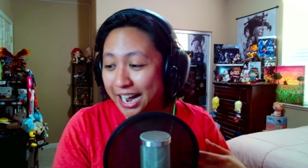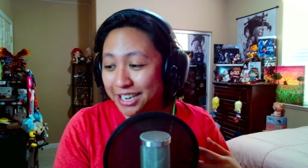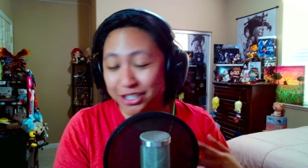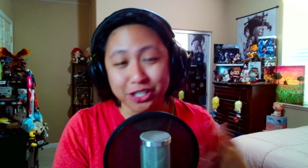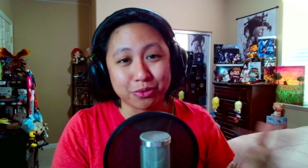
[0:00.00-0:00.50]

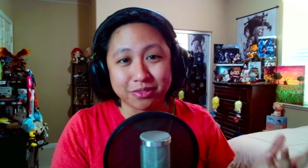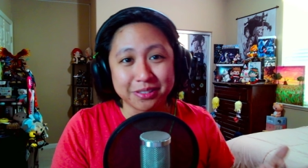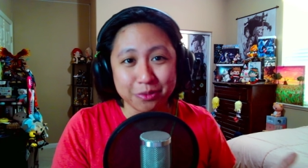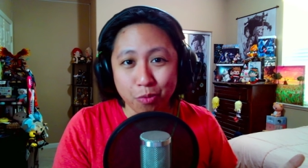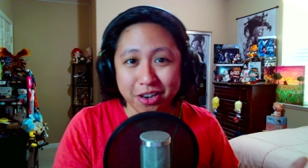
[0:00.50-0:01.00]
I just
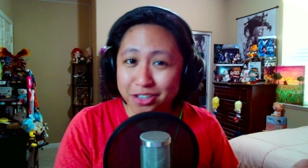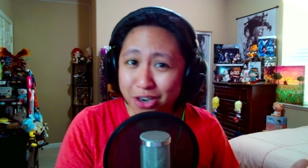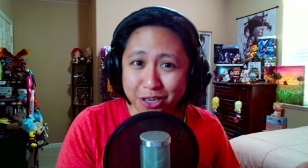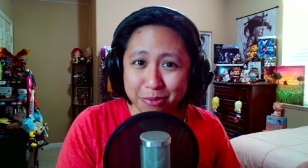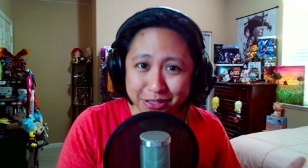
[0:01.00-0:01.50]
want to
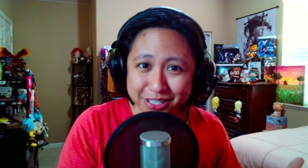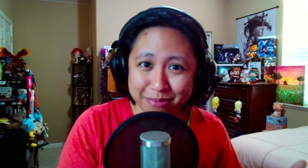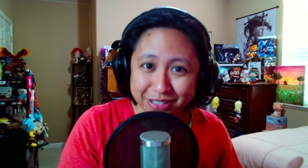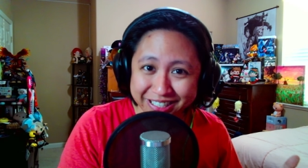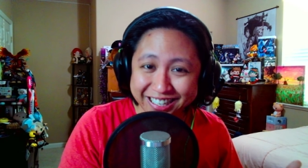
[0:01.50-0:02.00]
talk about
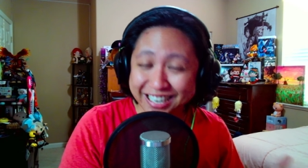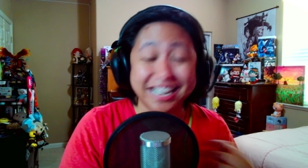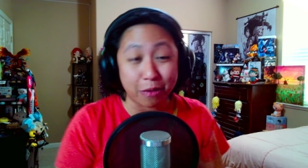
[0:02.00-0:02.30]
Simple and Clean.